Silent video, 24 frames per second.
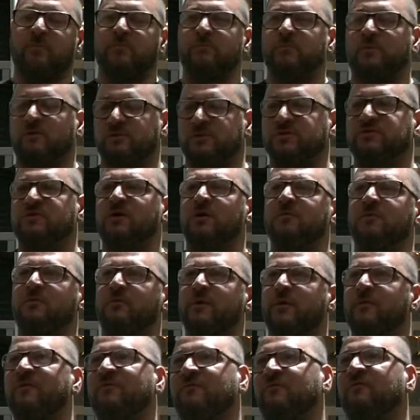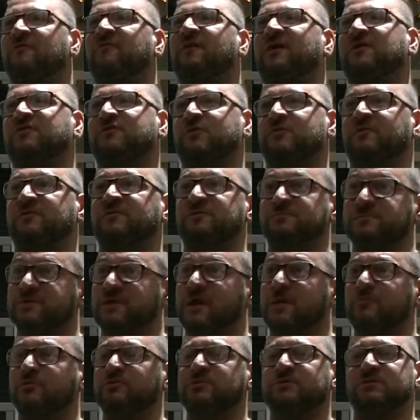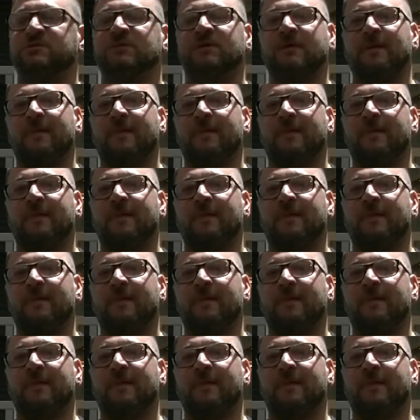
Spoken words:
not designed, but we went to a factory with some samples,